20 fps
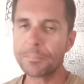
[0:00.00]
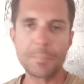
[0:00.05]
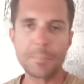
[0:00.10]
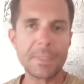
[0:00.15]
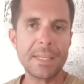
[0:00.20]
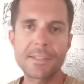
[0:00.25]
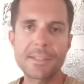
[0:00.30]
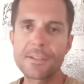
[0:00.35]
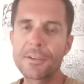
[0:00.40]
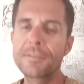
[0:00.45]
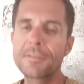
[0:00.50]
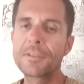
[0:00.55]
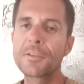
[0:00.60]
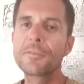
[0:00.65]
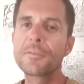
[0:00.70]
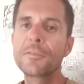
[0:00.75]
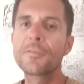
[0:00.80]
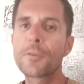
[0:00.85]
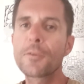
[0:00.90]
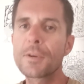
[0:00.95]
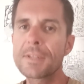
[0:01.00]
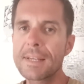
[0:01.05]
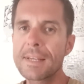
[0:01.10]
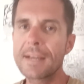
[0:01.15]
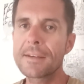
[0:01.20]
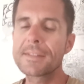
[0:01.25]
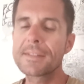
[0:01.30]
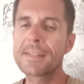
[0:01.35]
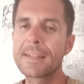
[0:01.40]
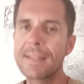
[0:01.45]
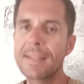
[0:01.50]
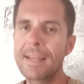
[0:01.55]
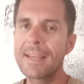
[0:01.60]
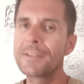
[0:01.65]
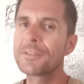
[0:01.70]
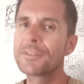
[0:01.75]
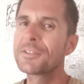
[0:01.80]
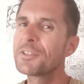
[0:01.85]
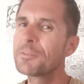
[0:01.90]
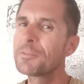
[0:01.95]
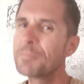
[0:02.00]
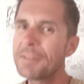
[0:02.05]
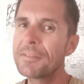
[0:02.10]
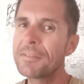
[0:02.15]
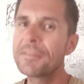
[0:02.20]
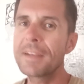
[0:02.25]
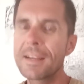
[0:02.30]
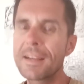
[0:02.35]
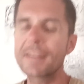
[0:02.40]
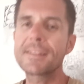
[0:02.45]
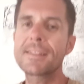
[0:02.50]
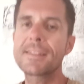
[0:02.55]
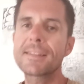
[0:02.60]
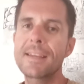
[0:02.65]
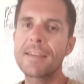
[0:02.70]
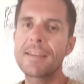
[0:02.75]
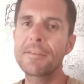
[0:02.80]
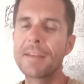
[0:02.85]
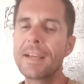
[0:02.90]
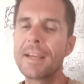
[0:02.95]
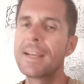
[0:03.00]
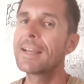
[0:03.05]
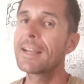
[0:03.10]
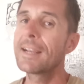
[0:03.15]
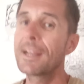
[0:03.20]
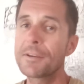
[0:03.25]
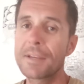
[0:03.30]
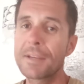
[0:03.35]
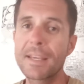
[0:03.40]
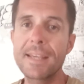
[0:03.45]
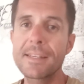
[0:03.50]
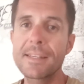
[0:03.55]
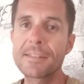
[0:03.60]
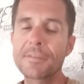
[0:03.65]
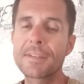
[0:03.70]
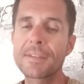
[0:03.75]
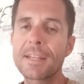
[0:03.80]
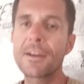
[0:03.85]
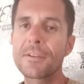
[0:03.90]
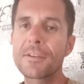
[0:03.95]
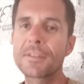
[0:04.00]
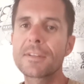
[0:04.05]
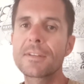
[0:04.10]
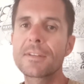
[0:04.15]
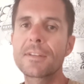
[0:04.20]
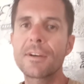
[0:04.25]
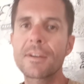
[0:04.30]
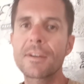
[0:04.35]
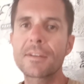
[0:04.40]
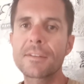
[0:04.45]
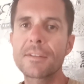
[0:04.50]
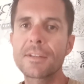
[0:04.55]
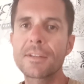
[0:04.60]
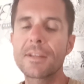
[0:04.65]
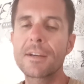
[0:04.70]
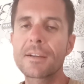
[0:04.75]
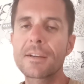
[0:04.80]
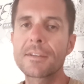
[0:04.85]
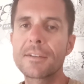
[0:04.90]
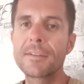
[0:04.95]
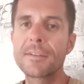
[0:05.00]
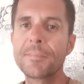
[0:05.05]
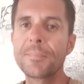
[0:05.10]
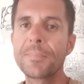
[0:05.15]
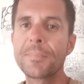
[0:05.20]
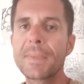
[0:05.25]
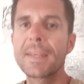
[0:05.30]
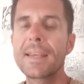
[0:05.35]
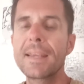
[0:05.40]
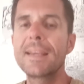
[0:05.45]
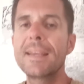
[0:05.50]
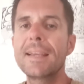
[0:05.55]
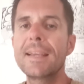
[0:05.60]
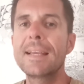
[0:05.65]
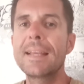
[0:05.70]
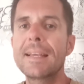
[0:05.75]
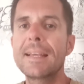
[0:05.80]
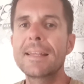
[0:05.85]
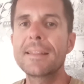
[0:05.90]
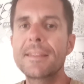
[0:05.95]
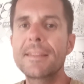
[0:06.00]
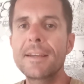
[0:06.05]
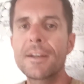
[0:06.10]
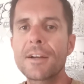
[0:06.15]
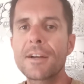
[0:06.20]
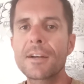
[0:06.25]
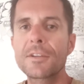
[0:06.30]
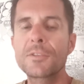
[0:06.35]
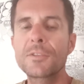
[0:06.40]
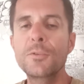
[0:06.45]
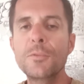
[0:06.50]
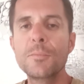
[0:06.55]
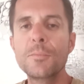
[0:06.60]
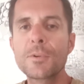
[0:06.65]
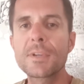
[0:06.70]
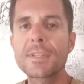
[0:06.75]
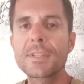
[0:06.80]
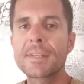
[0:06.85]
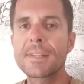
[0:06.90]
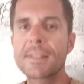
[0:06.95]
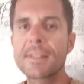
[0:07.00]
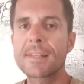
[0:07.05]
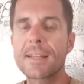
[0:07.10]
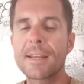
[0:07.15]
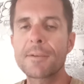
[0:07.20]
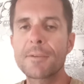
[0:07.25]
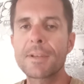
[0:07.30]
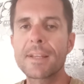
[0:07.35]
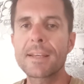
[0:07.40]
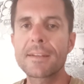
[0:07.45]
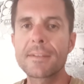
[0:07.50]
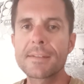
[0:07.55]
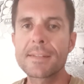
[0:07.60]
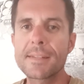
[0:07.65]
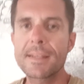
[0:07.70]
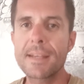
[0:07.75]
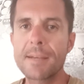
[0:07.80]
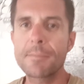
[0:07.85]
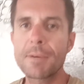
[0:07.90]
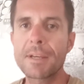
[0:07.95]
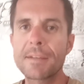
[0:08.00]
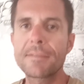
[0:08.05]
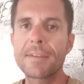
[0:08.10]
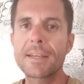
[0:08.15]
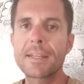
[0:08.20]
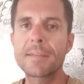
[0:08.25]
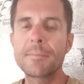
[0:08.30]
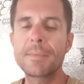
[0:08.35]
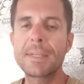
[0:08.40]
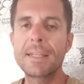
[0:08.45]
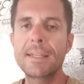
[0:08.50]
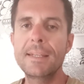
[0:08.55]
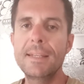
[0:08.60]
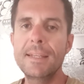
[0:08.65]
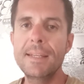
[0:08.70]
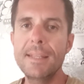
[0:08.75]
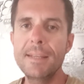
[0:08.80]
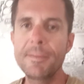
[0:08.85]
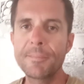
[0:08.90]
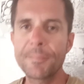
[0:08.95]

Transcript: So if you do 4,000 a day, you should be fairly safe. Now, in case of doubt, talk to your doctor. There are two more things that I would like to say about vitamin D.